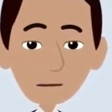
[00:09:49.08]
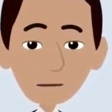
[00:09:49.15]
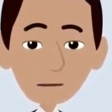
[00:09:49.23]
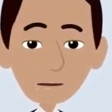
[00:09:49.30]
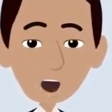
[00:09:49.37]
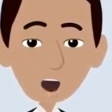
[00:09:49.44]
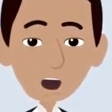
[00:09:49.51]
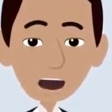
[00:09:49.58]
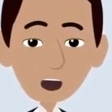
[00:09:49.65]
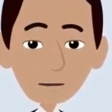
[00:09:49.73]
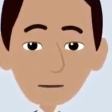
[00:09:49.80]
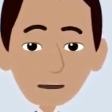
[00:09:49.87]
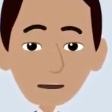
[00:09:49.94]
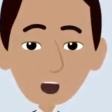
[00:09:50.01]

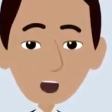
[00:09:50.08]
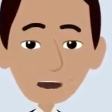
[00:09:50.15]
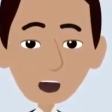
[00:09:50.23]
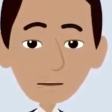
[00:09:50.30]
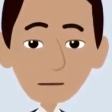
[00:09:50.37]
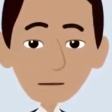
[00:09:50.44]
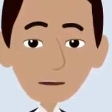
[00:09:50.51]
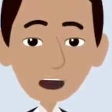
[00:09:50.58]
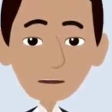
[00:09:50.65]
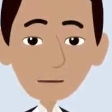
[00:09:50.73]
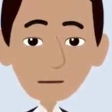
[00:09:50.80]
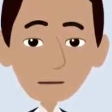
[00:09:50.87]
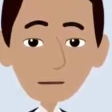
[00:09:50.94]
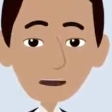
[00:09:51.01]
creates new
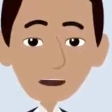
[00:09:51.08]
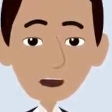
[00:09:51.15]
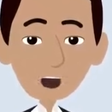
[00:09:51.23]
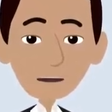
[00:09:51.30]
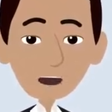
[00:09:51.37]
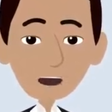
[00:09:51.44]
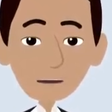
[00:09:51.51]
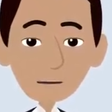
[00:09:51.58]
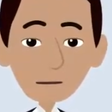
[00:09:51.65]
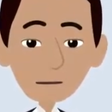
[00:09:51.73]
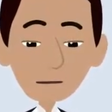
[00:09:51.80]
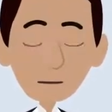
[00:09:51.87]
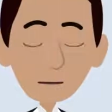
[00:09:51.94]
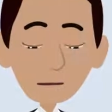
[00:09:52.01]
effects in your life.
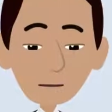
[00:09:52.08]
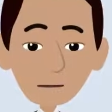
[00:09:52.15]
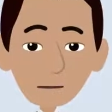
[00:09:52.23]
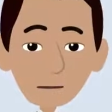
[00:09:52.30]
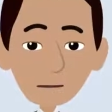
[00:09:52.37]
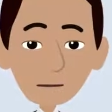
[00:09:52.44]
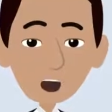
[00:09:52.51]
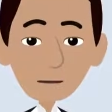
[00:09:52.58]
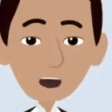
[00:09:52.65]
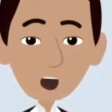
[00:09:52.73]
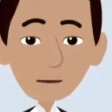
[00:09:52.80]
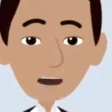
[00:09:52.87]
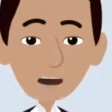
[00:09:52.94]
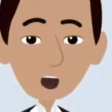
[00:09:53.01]

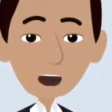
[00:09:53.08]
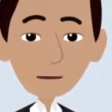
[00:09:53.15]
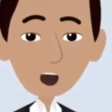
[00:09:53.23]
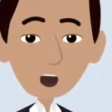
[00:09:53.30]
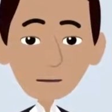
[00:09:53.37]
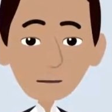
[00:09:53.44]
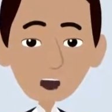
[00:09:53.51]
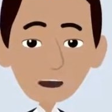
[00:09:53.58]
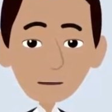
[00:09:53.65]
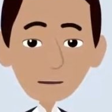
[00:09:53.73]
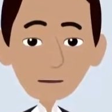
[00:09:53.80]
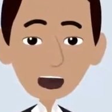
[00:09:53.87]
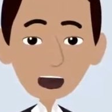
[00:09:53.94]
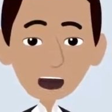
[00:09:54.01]
Because you are acting
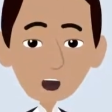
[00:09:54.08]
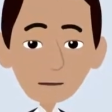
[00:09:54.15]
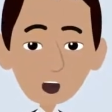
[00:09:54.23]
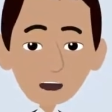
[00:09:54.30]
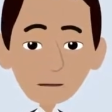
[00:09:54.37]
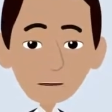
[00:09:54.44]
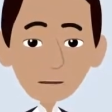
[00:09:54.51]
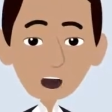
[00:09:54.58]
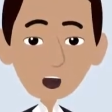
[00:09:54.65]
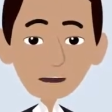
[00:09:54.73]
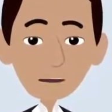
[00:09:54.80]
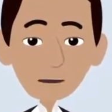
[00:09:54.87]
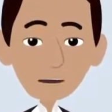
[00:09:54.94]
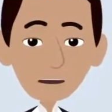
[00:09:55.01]
from an
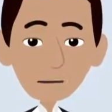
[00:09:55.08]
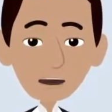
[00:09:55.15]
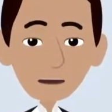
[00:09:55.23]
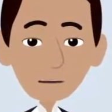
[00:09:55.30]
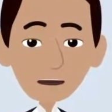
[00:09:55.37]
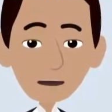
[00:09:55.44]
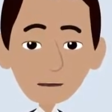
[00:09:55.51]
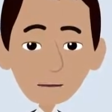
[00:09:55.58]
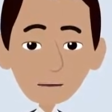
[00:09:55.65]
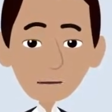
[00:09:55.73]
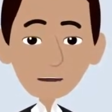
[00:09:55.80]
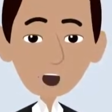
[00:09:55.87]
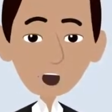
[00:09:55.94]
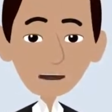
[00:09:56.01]
excited perspective
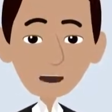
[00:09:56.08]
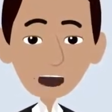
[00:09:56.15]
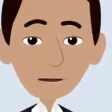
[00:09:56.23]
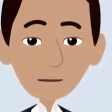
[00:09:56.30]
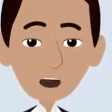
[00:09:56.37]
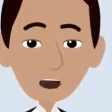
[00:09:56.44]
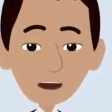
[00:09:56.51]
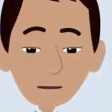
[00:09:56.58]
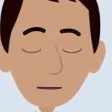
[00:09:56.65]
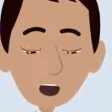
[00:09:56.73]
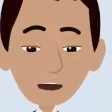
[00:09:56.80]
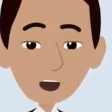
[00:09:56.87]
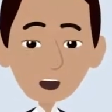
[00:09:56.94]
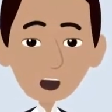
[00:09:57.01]
And with
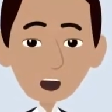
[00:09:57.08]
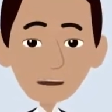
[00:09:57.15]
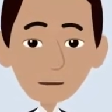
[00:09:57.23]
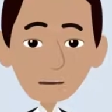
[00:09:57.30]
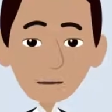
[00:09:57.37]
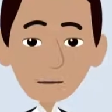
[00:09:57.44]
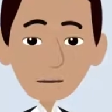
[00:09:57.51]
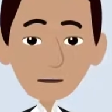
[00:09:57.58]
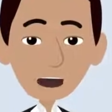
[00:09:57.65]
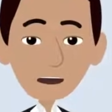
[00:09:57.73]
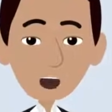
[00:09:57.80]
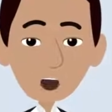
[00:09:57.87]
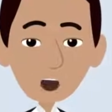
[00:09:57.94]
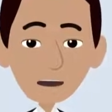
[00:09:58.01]
integrity, the
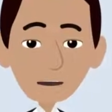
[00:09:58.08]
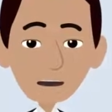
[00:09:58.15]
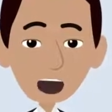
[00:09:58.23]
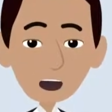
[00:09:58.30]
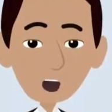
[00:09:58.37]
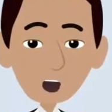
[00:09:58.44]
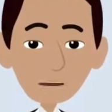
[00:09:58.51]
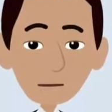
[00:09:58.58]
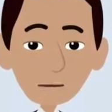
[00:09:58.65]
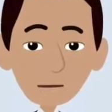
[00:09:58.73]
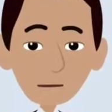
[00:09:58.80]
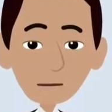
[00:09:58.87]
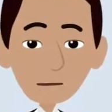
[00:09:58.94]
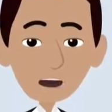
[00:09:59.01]
result
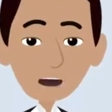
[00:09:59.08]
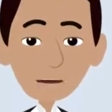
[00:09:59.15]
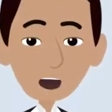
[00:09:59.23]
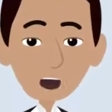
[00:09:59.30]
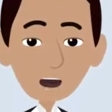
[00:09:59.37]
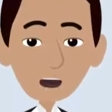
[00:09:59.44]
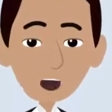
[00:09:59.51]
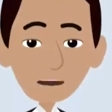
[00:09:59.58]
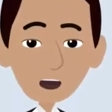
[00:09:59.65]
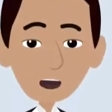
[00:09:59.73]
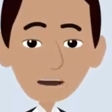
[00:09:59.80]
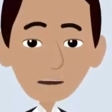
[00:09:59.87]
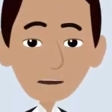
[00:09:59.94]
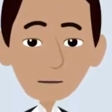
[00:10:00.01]
can only be
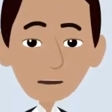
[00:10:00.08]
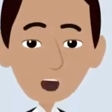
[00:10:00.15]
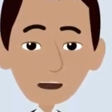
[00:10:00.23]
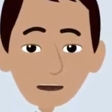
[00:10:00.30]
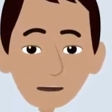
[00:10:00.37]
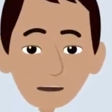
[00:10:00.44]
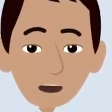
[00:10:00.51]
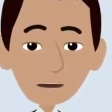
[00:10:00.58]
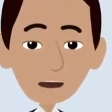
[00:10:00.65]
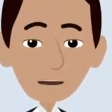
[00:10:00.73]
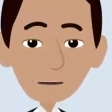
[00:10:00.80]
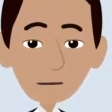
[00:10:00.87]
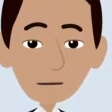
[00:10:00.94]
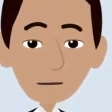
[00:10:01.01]
an exciting
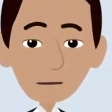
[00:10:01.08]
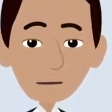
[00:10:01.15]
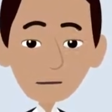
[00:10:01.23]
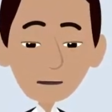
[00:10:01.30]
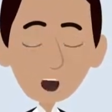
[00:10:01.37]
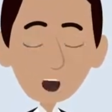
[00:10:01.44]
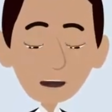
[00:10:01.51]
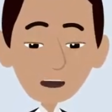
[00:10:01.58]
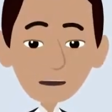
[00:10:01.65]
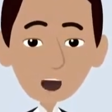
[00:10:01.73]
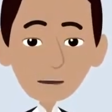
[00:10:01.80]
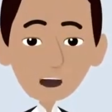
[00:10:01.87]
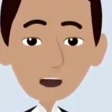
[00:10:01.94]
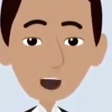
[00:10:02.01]
result. And the
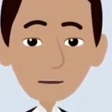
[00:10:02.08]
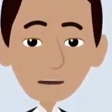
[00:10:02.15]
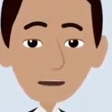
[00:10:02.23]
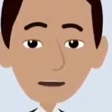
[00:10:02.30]
result can